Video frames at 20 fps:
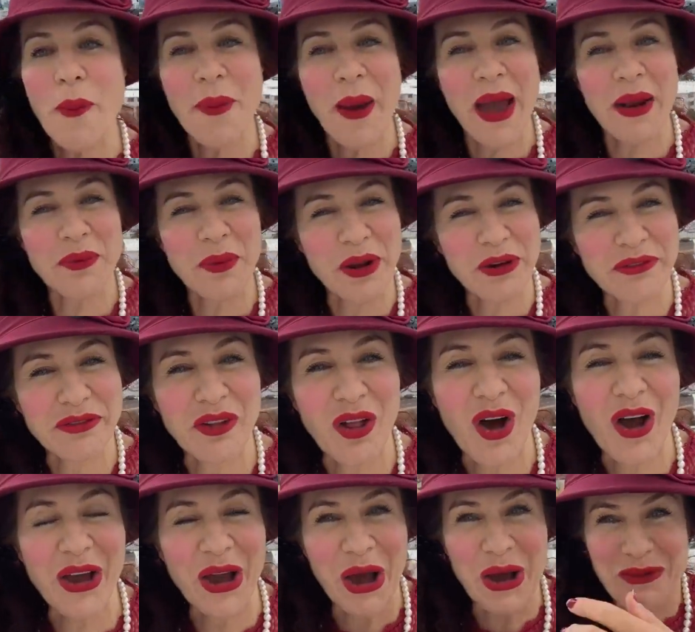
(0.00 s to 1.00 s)
iPad went
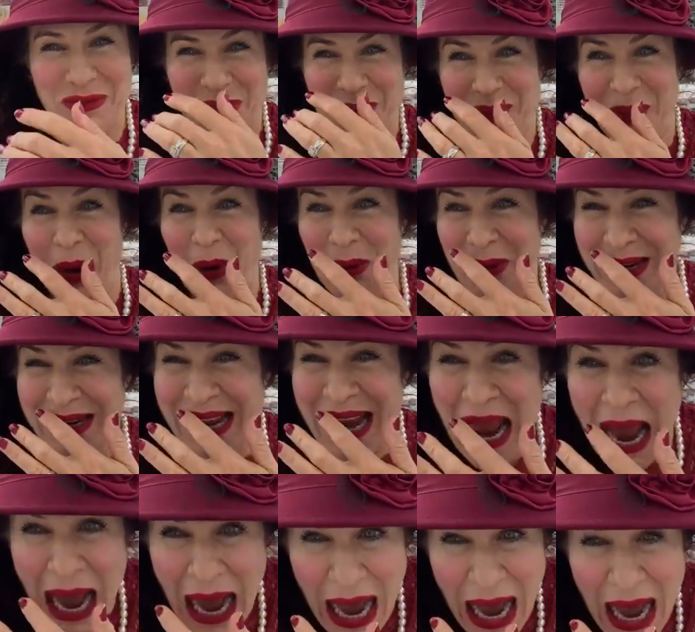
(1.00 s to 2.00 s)
flying over the balcony.
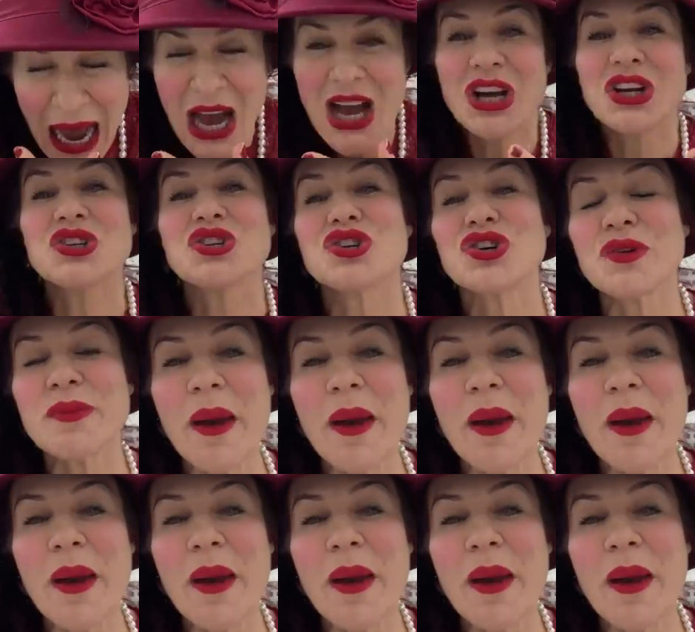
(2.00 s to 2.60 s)
Do you